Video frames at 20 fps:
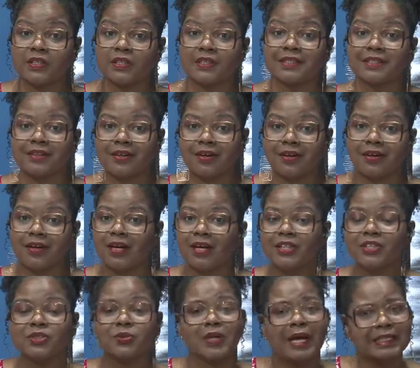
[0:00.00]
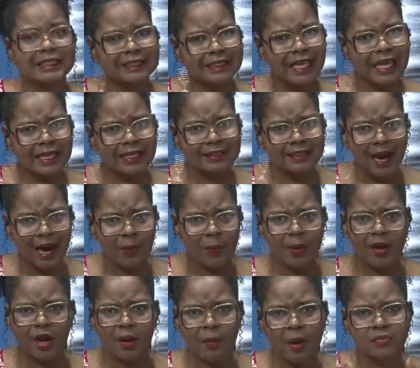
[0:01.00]
So do not stay dark. We
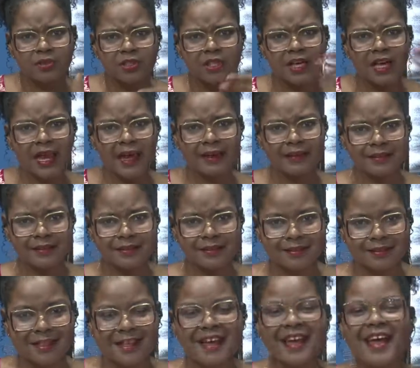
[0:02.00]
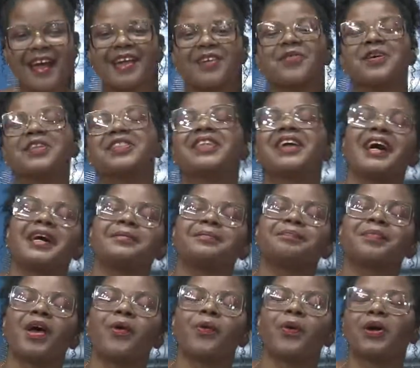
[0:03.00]
come up to the light. And with that,
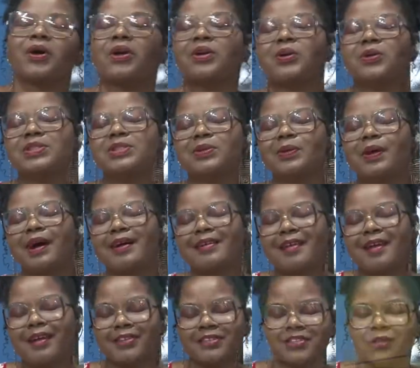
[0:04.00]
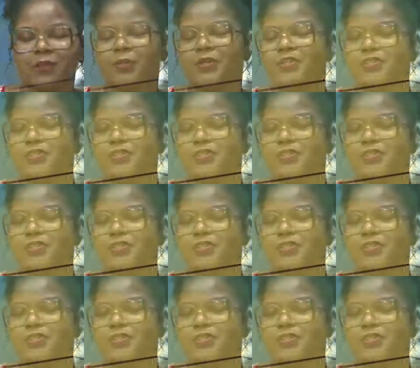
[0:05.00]
we're going to go to our next commercial